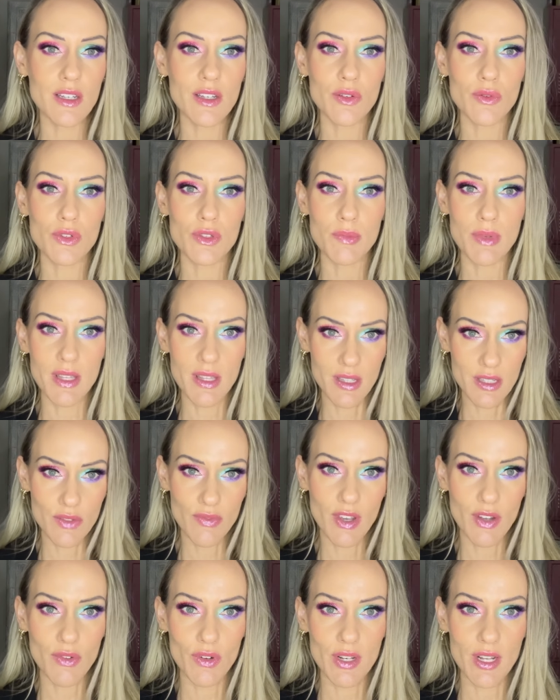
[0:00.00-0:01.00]
It was my least
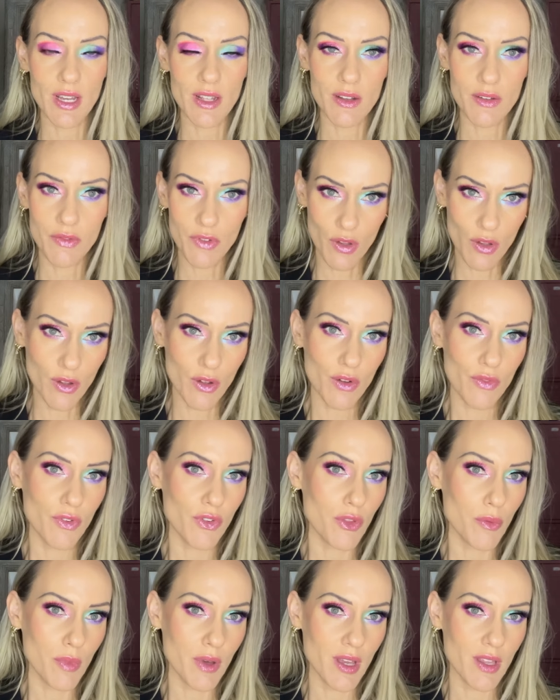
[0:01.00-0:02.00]
favorite out of all for
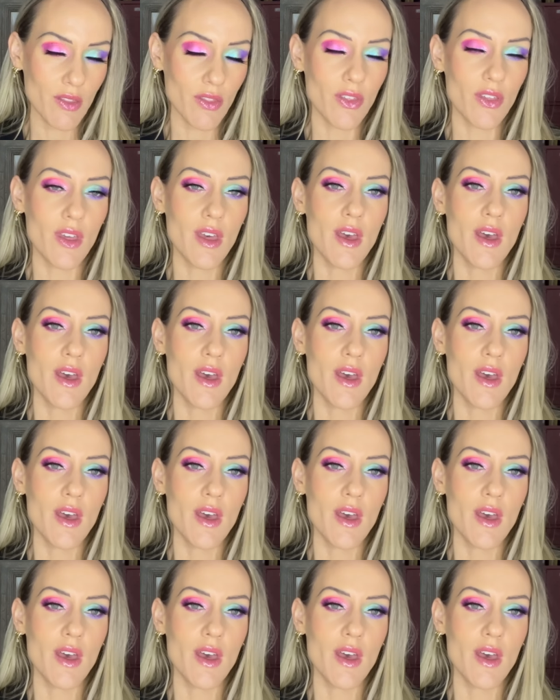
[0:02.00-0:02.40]
the month,